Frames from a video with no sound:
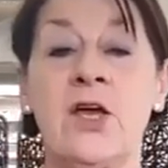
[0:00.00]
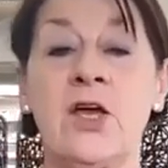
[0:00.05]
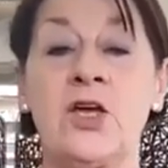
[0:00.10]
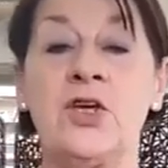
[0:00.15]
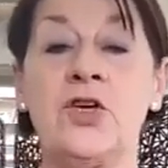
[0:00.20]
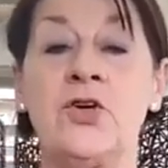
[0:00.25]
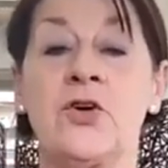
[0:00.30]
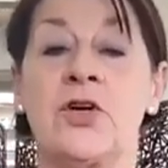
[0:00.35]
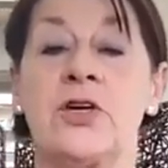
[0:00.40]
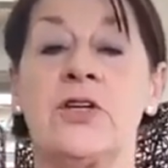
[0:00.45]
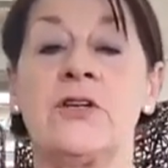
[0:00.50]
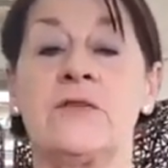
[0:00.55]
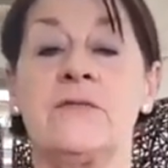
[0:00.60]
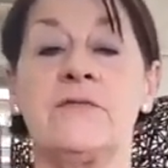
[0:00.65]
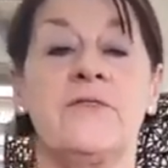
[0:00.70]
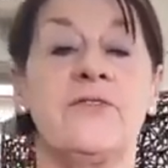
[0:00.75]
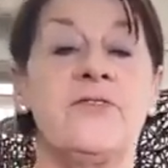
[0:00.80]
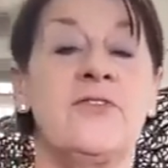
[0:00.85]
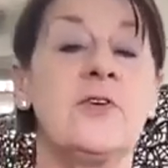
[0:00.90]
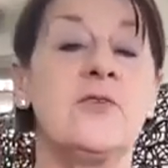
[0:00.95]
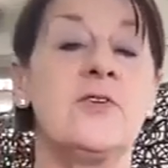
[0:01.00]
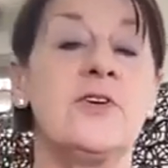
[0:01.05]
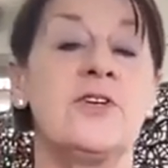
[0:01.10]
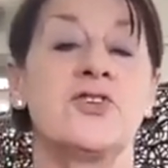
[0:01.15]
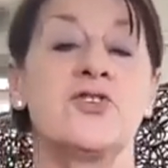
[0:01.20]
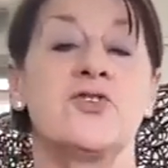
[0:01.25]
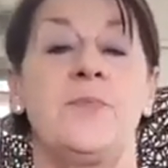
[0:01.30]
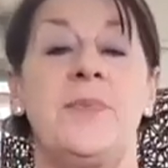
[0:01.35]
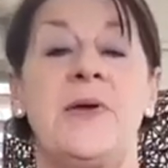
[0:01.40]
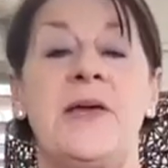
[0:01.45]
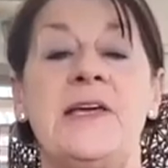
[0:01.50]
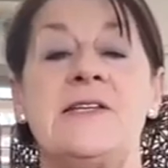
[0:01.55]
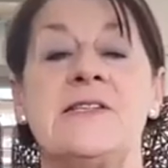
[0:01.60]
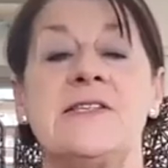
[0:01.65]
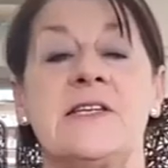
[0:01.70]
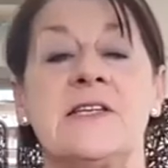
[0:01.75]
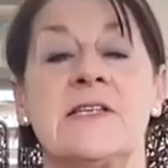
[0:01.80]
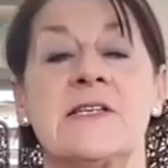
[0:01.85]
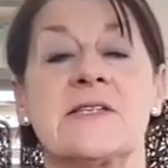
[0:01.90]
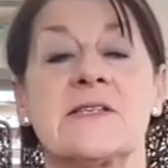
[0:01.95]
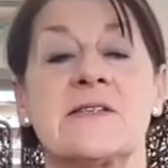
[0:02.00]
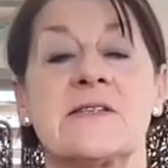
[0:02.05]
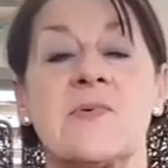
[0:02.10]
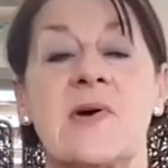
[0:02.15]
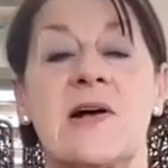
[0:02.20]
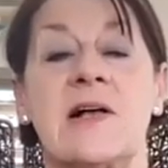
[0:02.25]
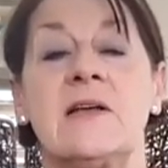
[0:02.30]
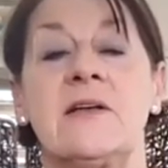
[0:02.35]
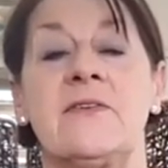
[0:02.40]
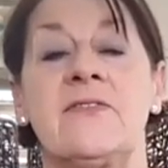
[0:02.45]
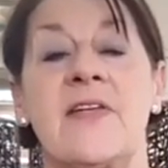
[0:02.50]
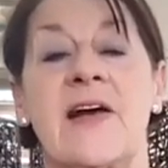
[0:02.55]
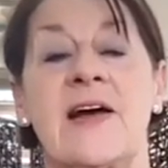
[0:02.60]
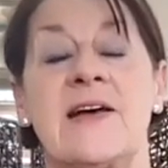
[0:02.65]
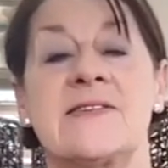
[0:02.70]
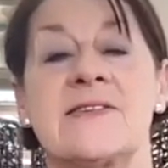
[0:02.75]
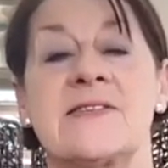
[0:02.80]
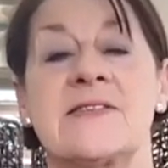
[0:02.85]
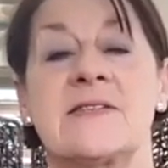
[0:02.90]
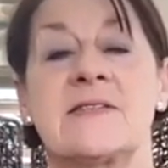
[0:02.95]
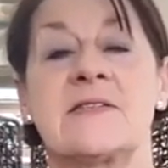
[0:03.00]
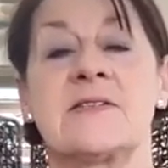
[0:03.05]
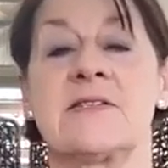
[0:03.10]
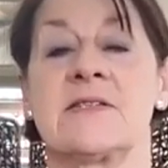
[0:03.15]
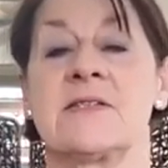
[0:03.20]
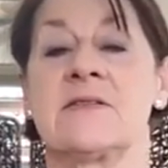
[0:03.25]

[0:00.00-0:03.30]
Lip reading: You can feel your trapezius as well if that's